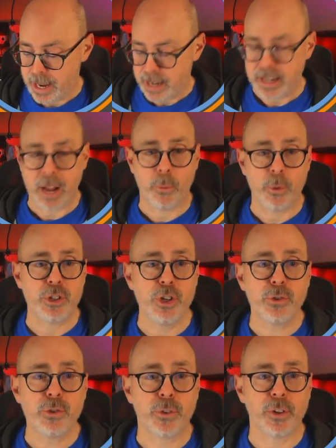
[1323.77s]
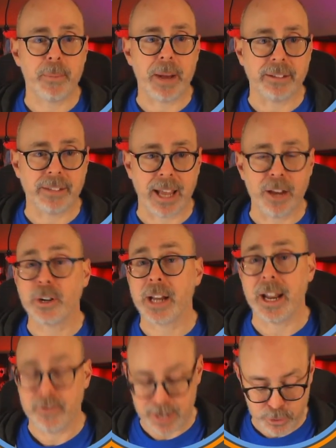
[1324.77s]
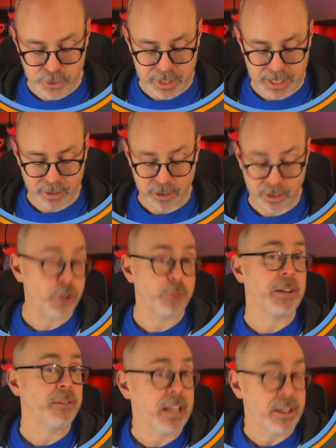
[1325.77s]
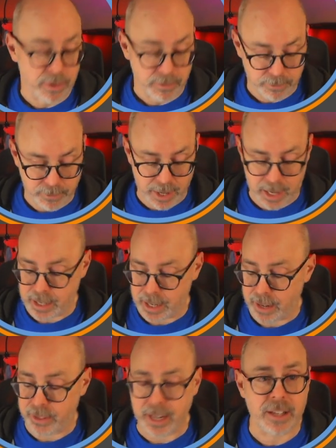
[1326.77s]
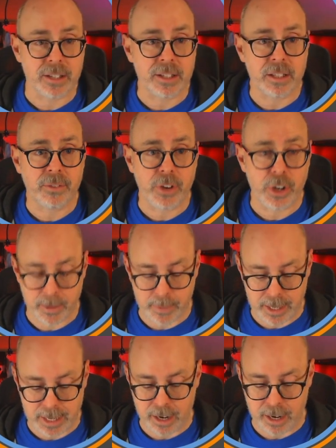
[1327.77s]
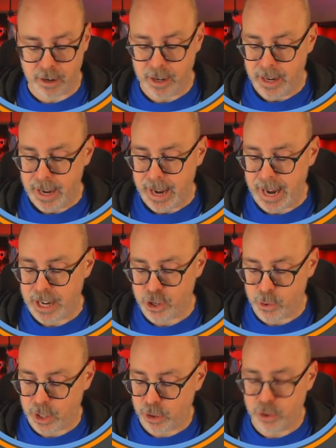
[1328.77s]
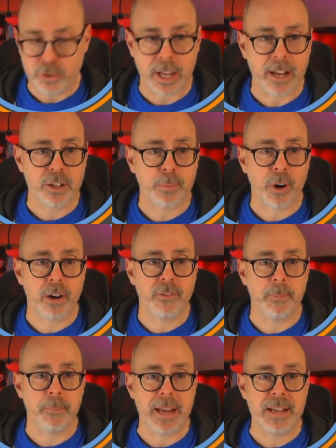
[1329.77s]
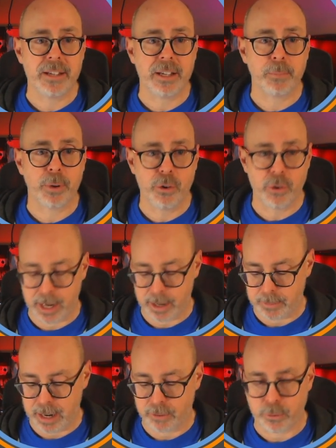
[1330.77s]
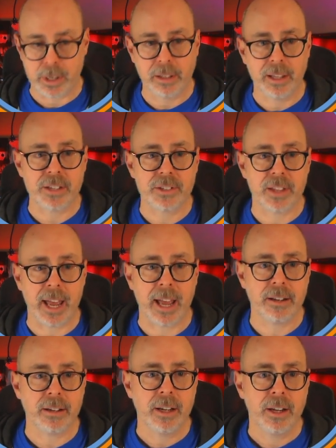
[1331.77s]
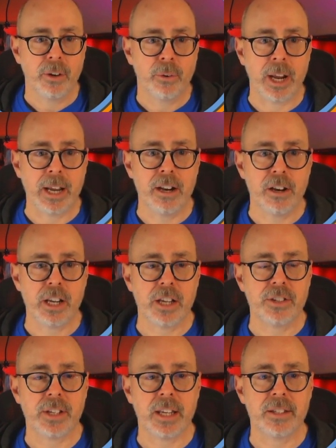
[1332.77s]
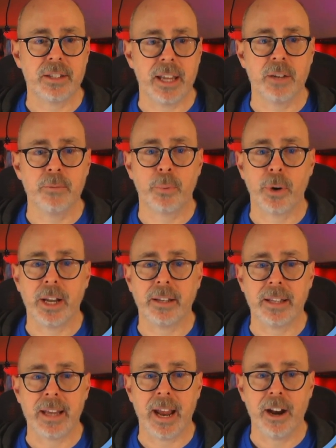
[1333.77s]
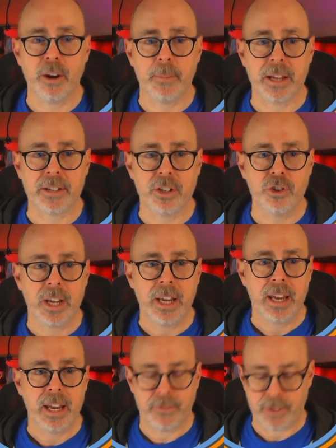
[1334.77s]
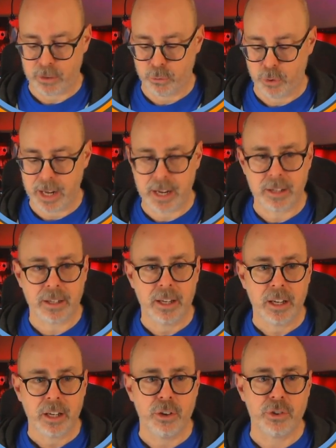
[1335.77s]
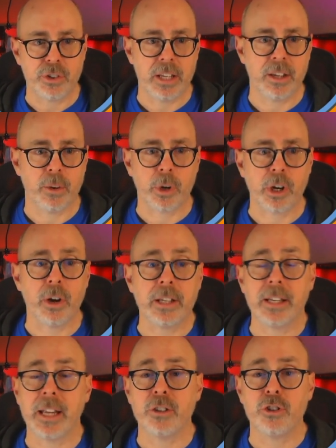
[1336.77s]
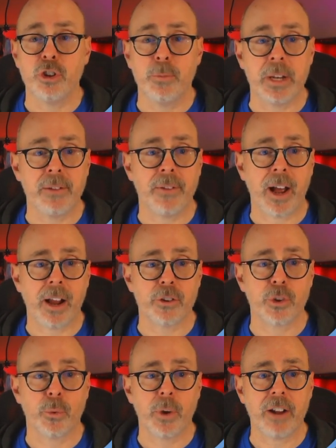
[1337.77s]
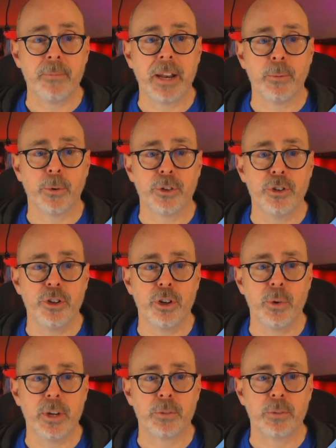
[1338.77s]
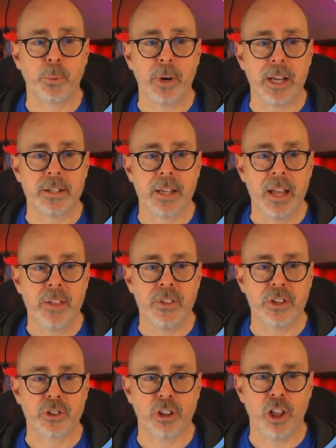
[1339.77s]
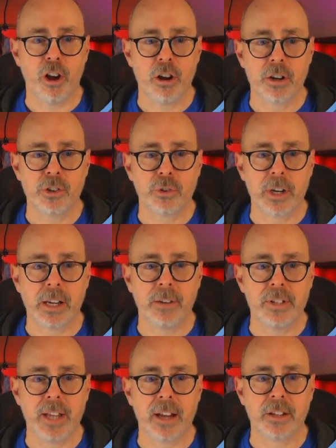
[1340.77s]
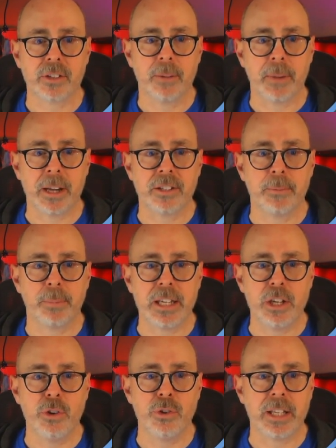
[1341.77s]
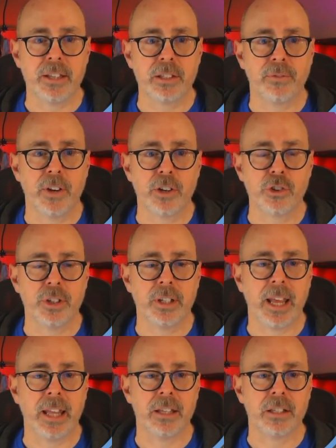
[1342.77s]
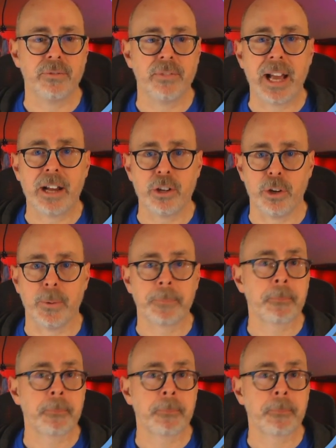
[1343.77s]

Now, what's useful about that or kind of interesting or could be even fun, I think, is, is if you come in here and you include that as part of a basic program. Now, if we list that, right here, you can see it's 10 print the error message. If I run it, you see that we're going to get too many files. So what I've been able to do is print this long string of text by simply using this function and this value.